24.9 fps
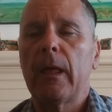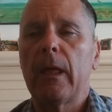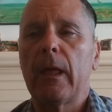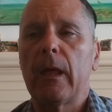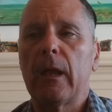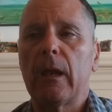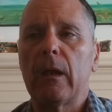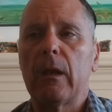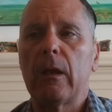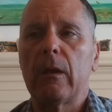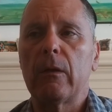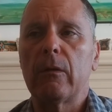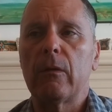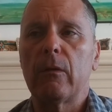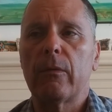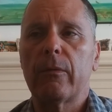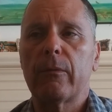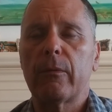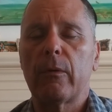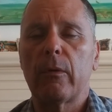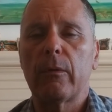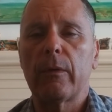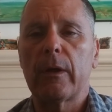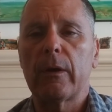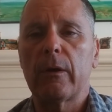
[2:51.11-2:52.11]
And you
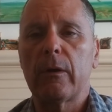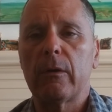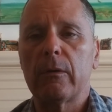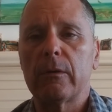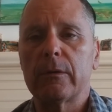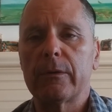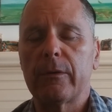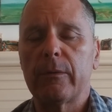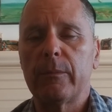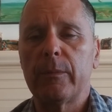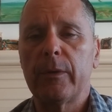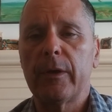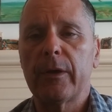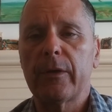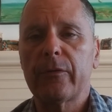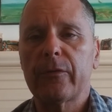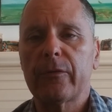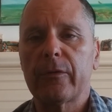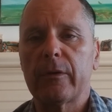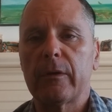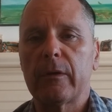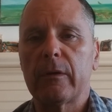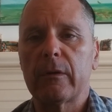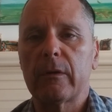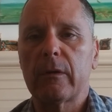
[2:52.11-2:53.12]
throw that all into the
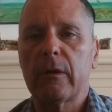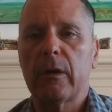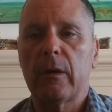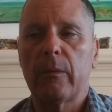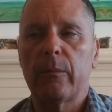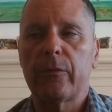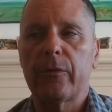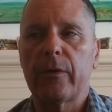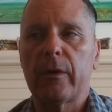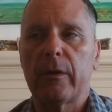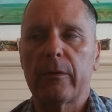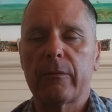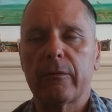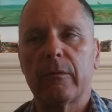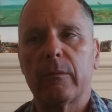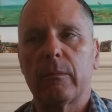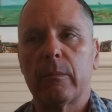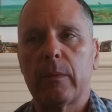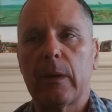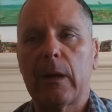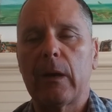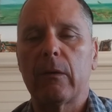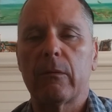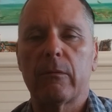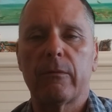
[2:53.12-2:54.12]
mix, and it comes out to
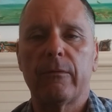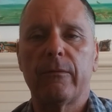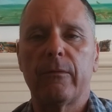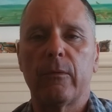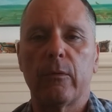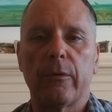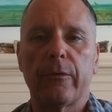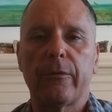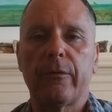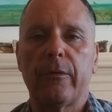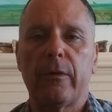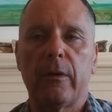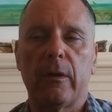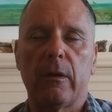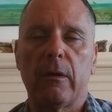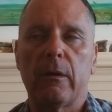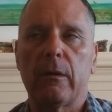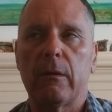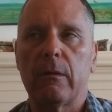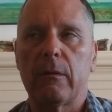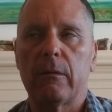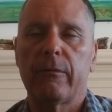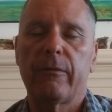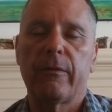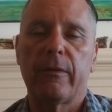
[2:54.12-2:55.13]
about
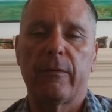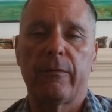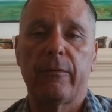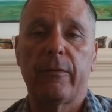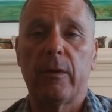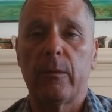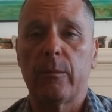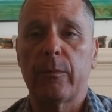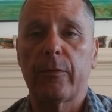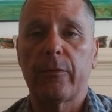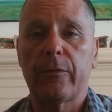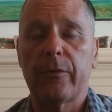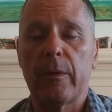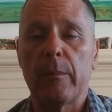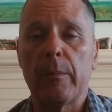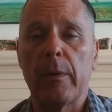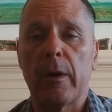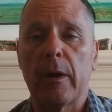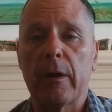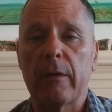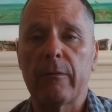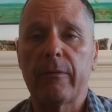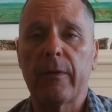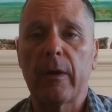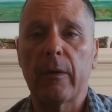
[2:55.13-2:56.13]
14 to 15%
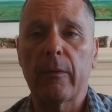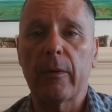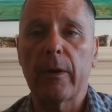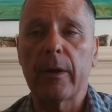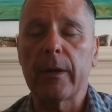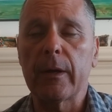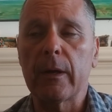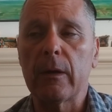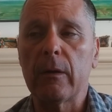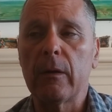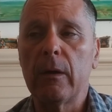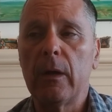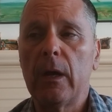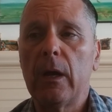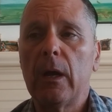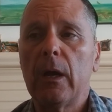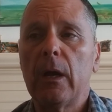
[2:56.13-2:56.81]
body fat right now.